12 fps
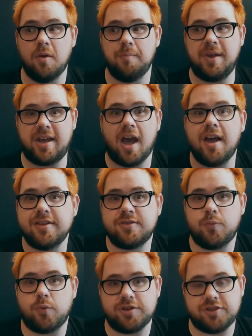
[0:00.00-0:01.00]

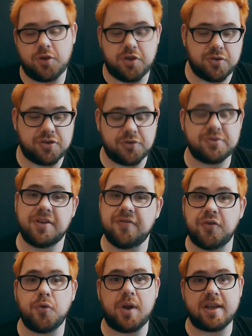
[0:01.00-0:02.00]
because we're so used to using
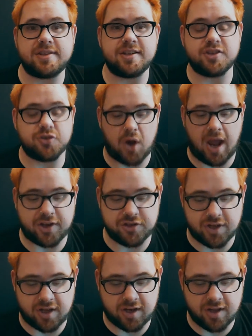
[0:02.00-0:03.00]
food as a
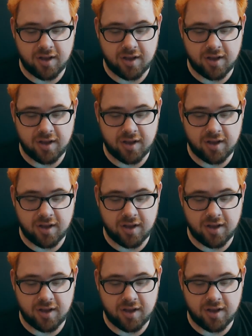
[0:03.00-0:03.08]
distraction.